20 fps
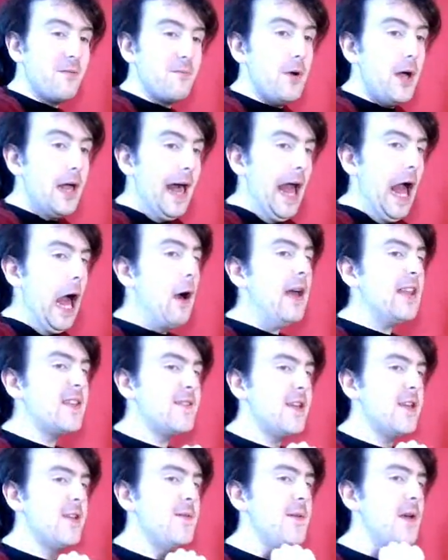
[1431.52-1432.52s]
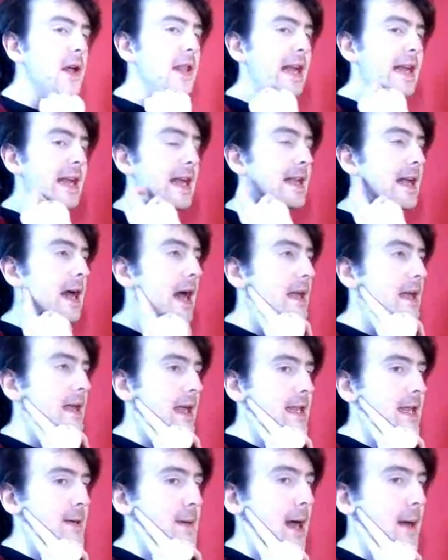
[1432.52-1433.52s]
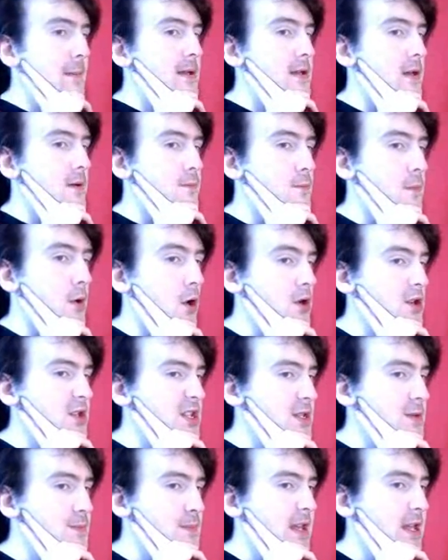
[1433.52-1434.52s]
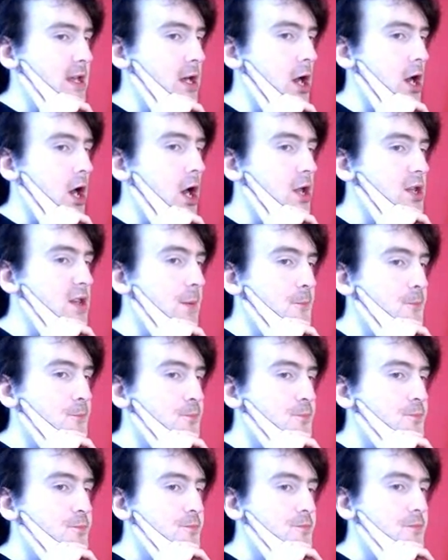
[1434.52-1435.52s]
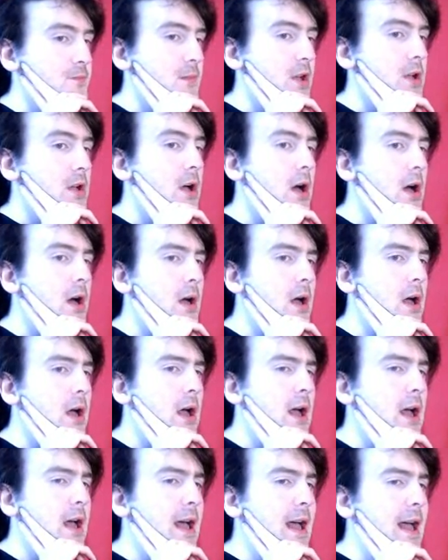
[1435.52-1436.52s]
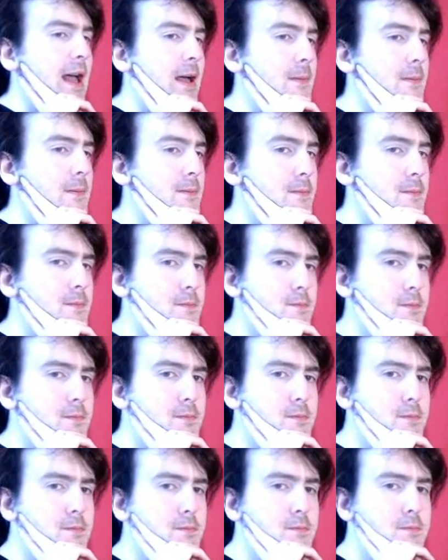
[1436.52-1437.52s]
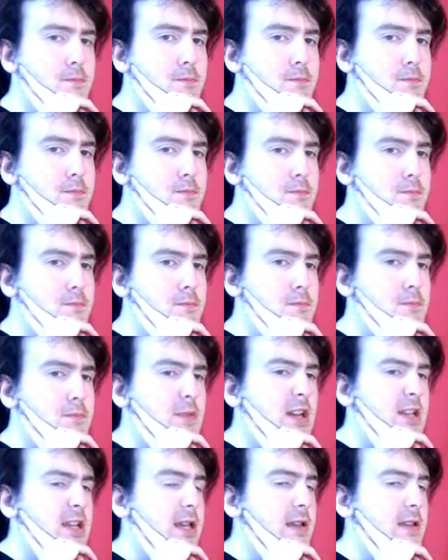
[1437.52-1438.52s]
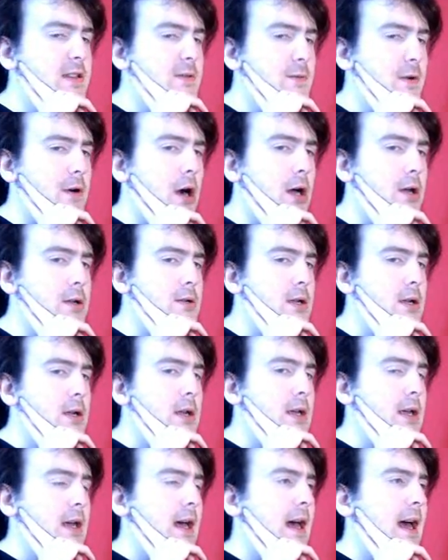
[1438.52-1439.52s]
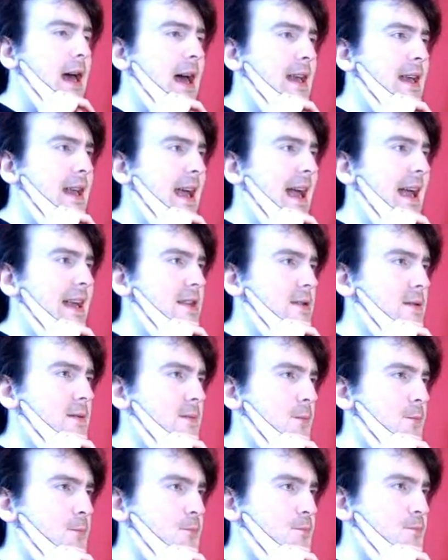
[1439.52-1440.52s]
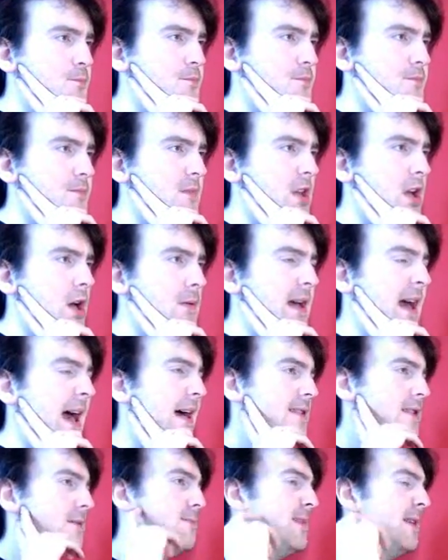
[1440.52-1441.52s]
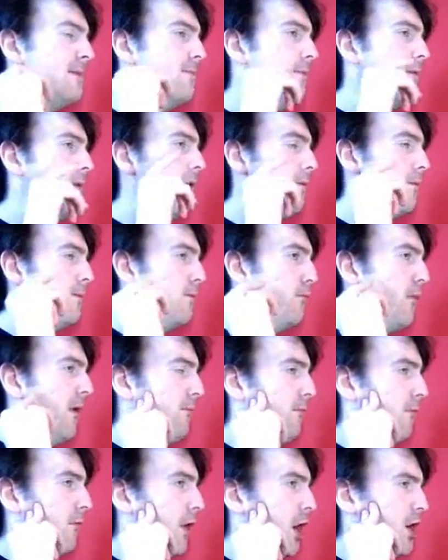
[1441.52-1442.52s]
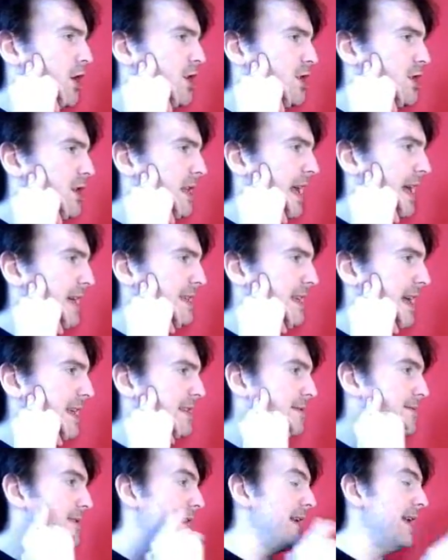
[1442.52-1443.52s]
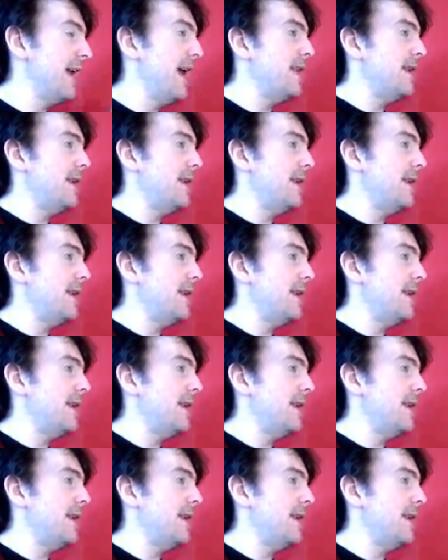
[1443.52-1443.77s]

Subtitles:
Well, I always do feel like I never have enough mugs because I use one and then it hasn't been washed the next day, so I didn't get